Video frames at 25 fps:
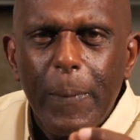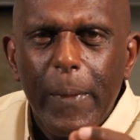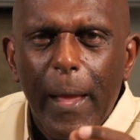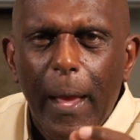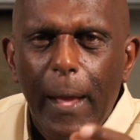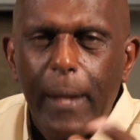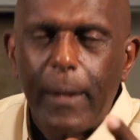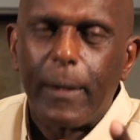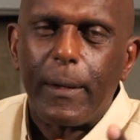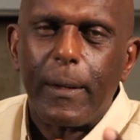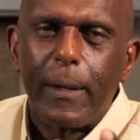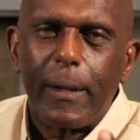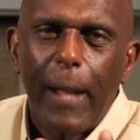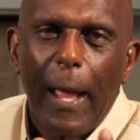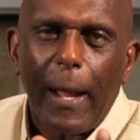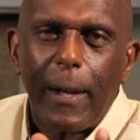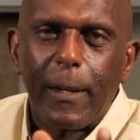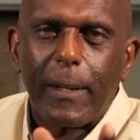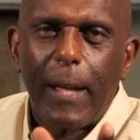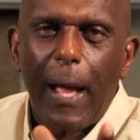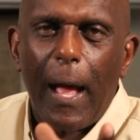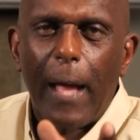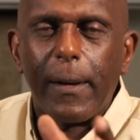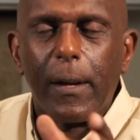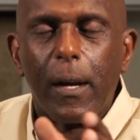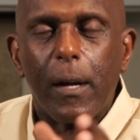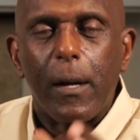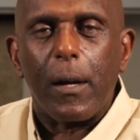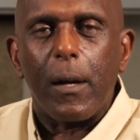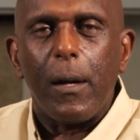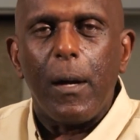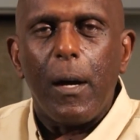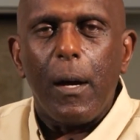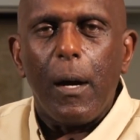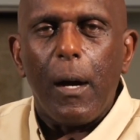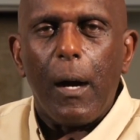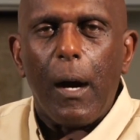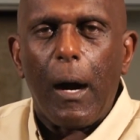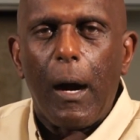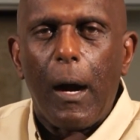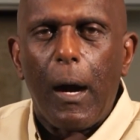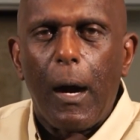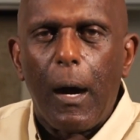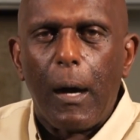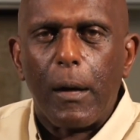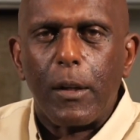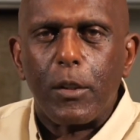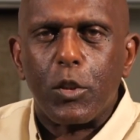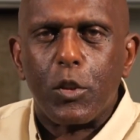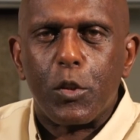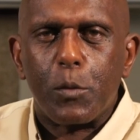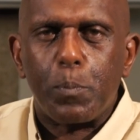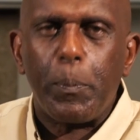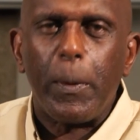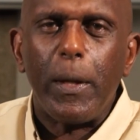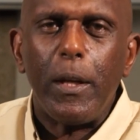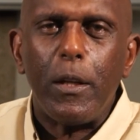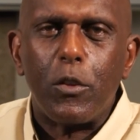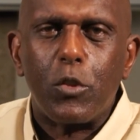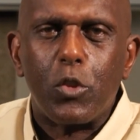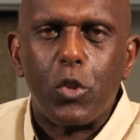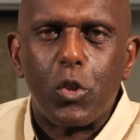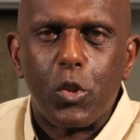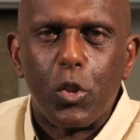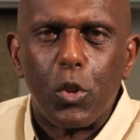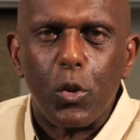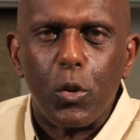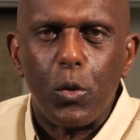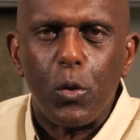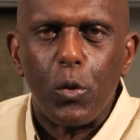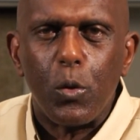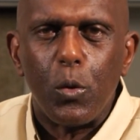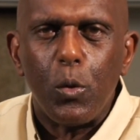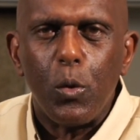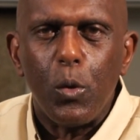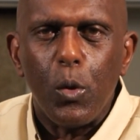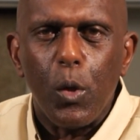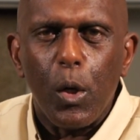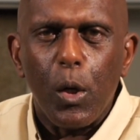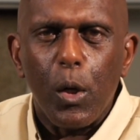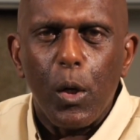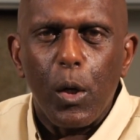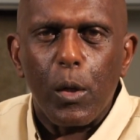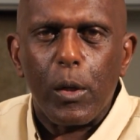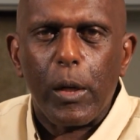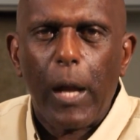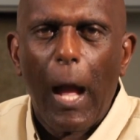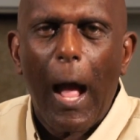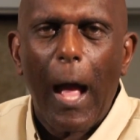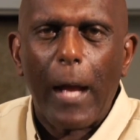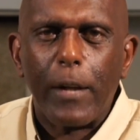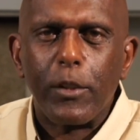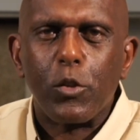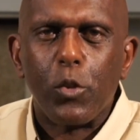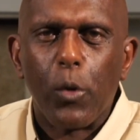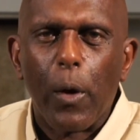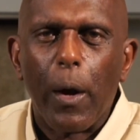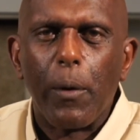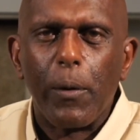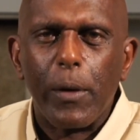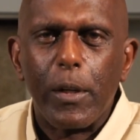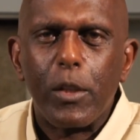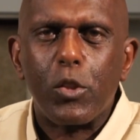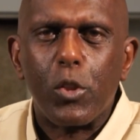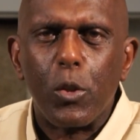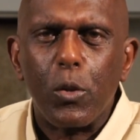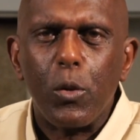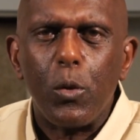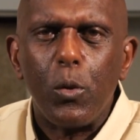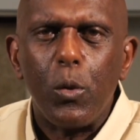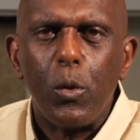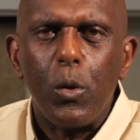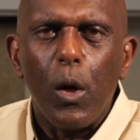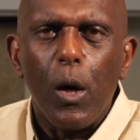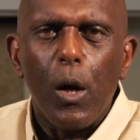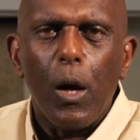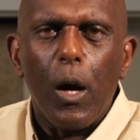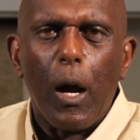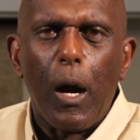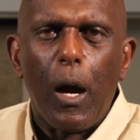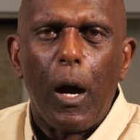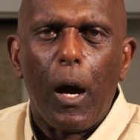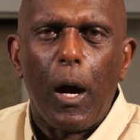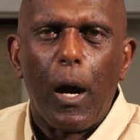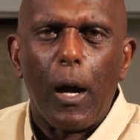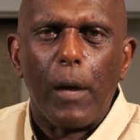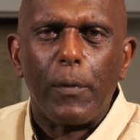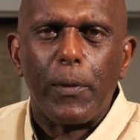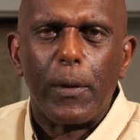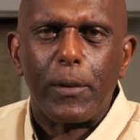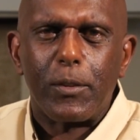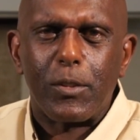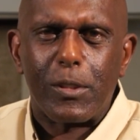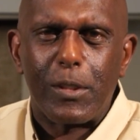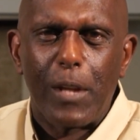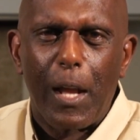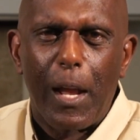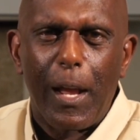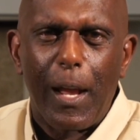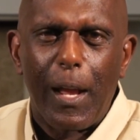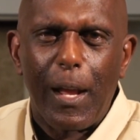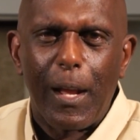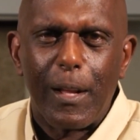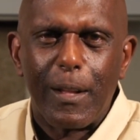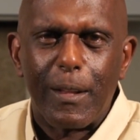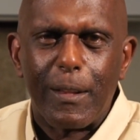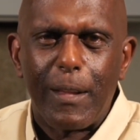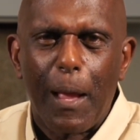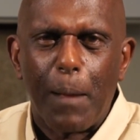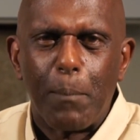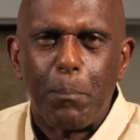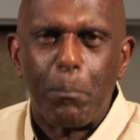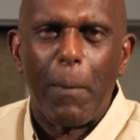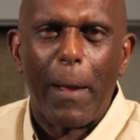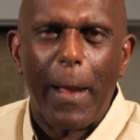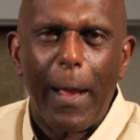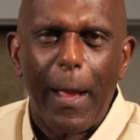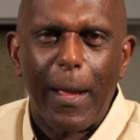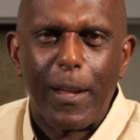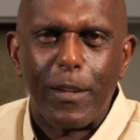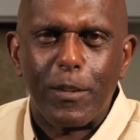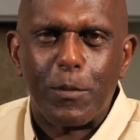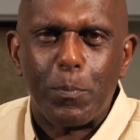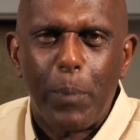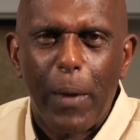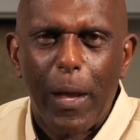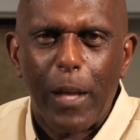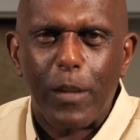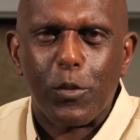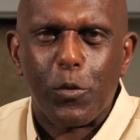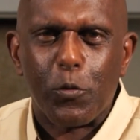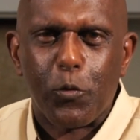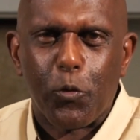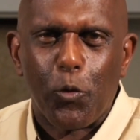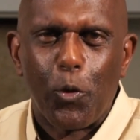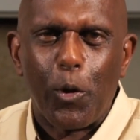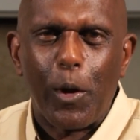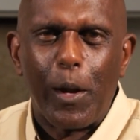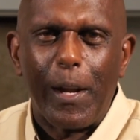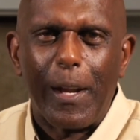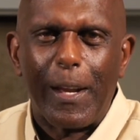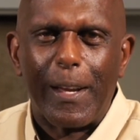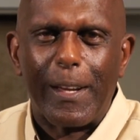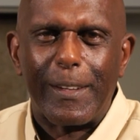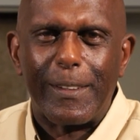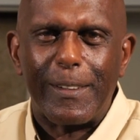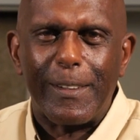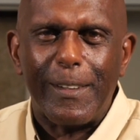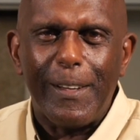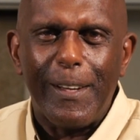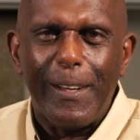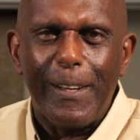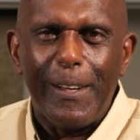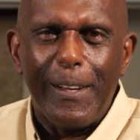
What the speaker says: And that kind of speaks to, contrary to the saying that man's best friend